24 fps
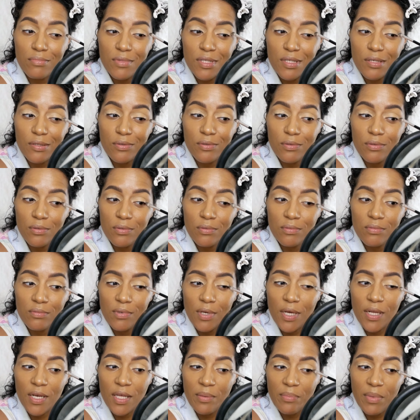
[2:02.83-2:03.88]
to
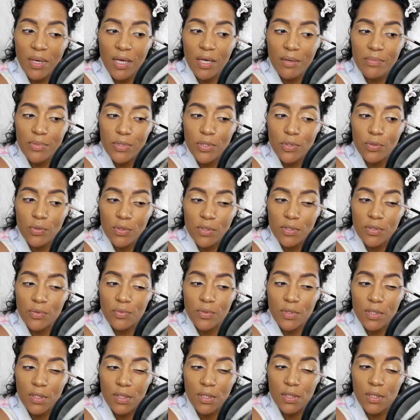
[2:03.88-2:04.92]
any makeup stores,
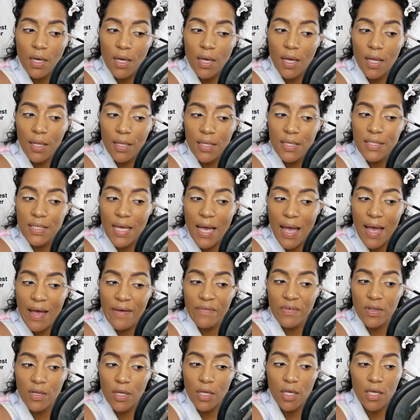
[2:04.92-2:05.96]
really. At least I
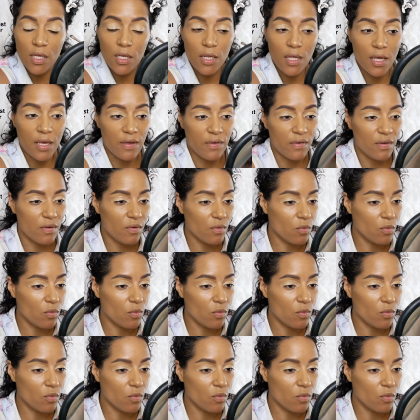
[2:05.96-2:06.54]
haven't in a